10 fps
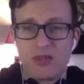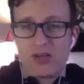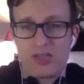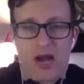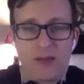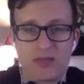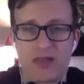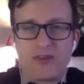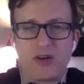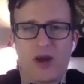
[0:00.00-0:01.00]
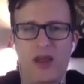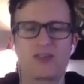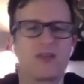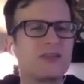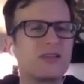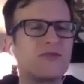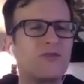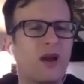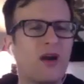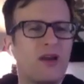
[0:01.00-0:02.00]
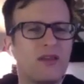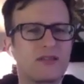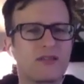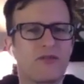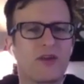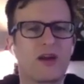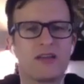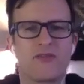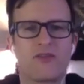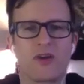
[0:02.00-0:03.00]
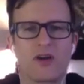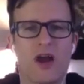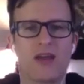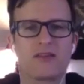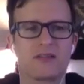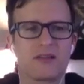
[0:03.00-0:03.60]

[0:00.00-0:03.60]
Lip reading: jobs left and right. So this is a very different crisis.